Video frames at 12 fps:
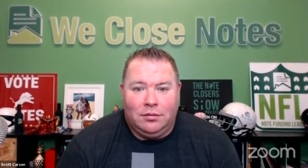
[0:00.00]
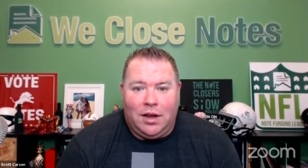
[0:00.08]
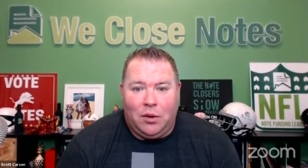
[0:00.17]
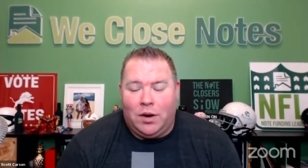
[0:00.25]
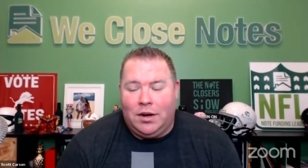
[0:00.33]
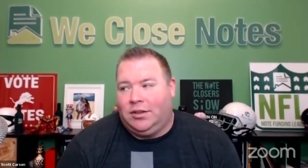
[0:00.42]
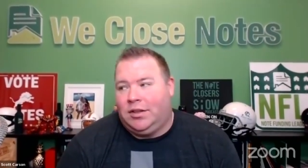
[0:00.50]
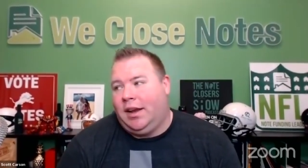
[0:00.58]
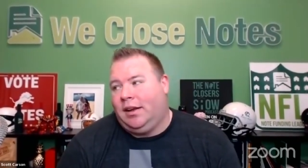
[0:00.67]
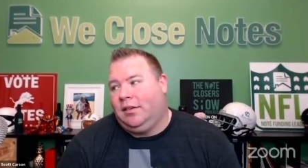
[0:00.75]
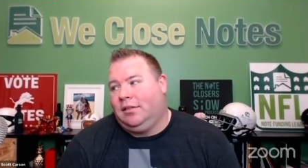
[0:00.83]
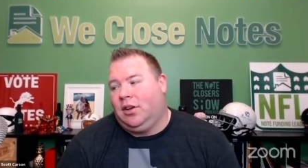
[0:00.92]
I want to
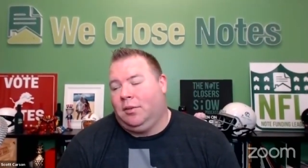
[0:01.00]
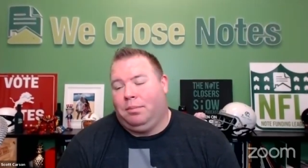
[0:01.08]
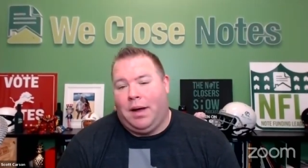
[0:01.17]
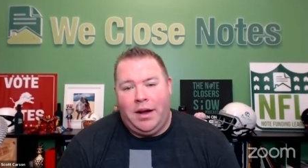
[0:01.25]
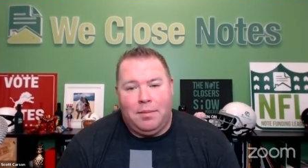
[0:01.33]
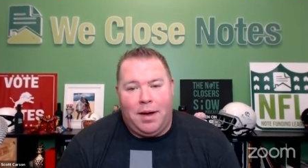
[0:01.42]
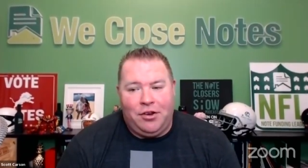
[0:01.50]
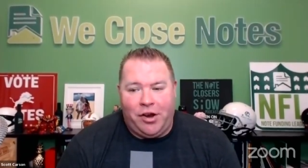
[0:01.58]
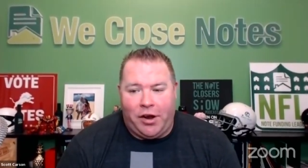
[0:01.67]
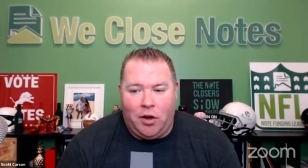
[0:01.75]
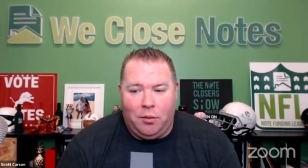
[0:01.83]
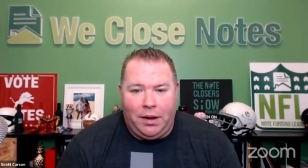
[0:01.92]
say goodbye to my
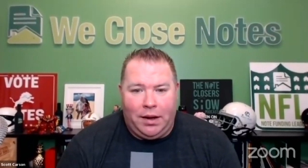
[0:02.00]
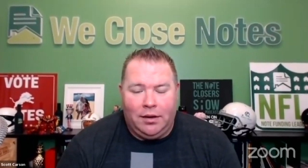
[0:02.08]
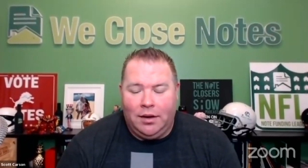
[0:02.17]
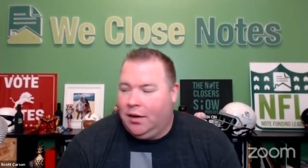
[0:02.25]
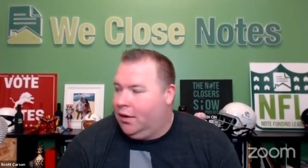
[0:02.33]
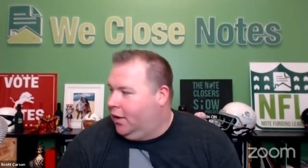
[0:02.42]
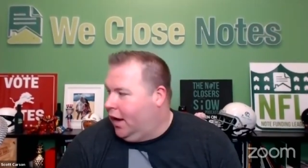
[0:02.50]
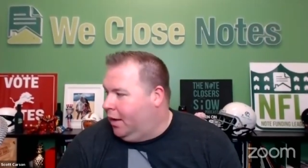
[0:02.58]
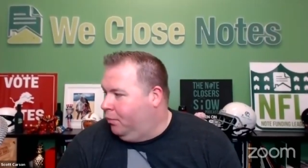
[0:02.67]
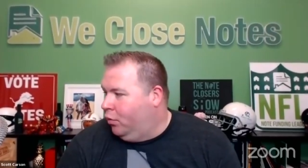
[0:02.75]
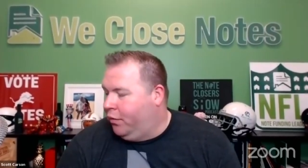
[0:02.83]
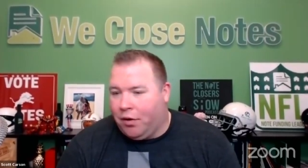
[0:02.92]
job
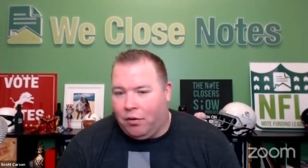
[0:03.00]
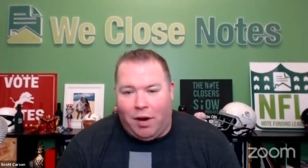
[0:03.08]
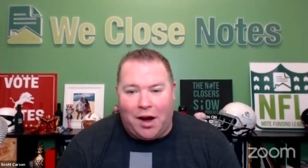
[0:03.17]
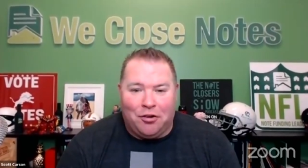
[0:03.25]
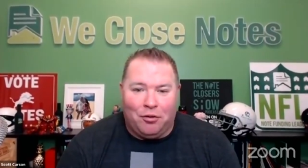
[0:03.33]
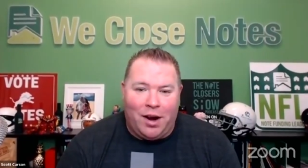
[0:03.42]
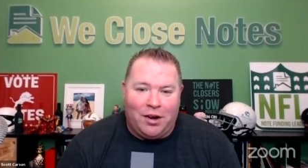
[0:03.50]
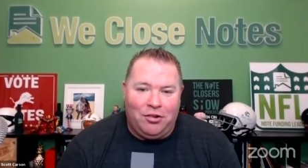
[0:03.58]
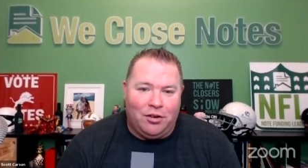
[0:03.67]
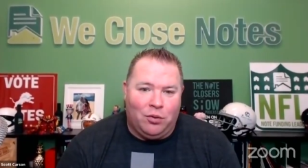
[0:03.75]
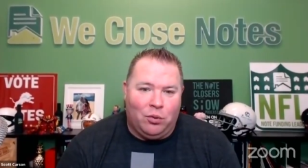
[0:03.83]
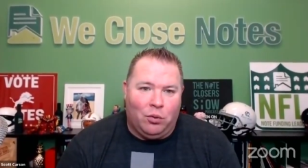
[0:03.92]
and move in the right
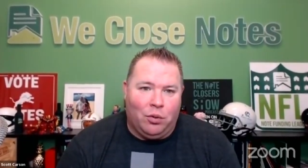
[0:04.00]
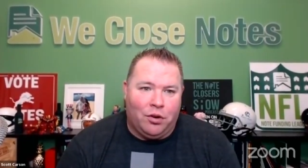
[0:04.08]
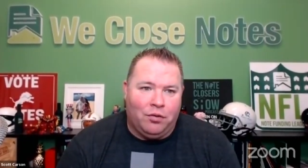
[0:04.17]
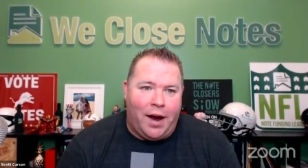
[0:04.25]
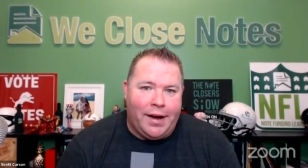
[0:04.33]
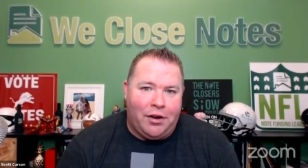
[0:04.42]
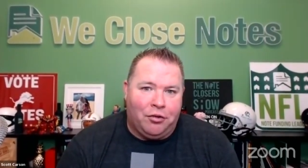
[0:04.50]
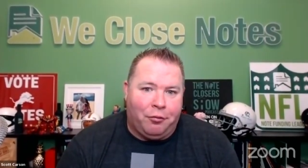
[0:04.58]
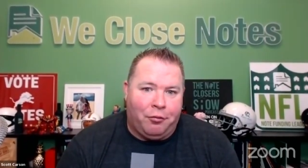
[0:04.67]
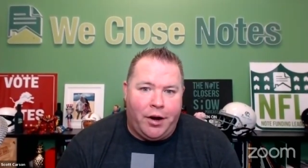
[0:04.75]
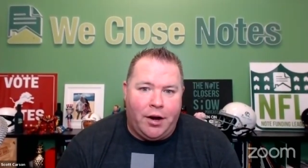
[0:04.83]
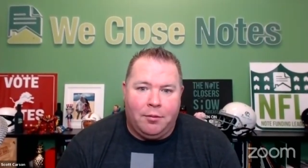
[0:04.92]
direction towards financial
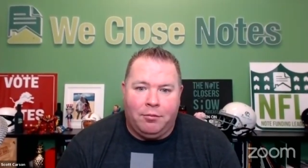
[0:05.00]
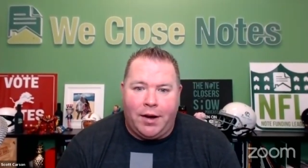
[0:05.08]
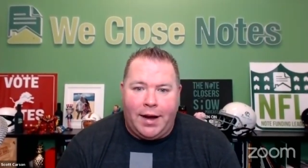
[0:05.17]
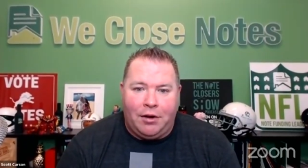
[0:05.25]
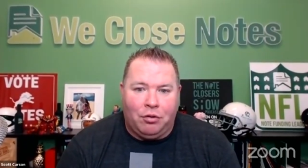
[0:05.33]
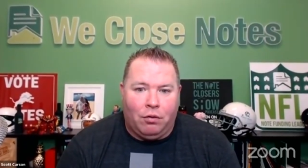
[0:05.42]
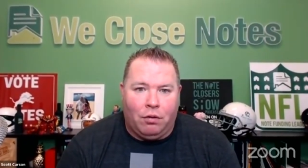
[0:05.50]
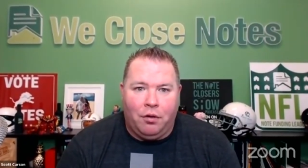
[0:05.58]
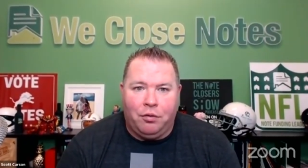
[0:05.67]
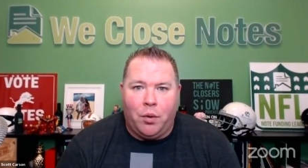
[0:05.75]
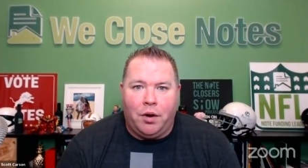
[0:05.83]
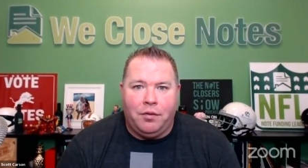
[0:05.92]
freedom, financial
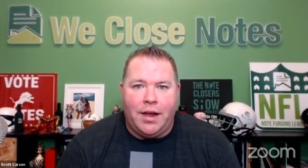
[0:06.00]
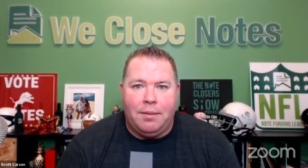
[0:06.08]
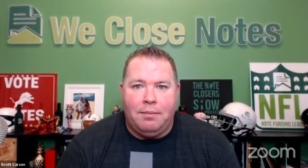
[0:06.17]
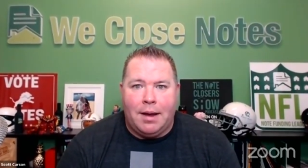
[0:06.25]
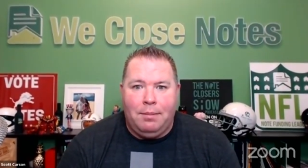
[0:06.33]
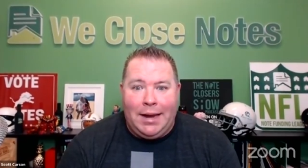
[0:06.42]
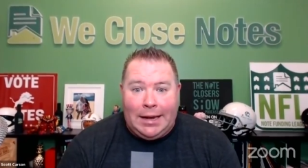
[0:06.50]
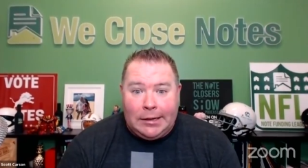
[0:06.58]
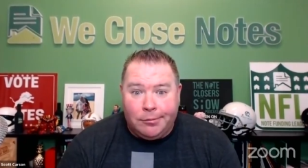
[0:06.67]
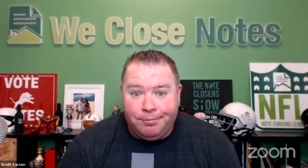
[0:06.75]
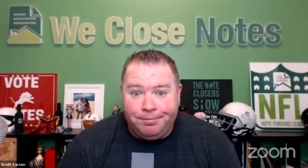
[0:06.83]
growth, whatever that might be.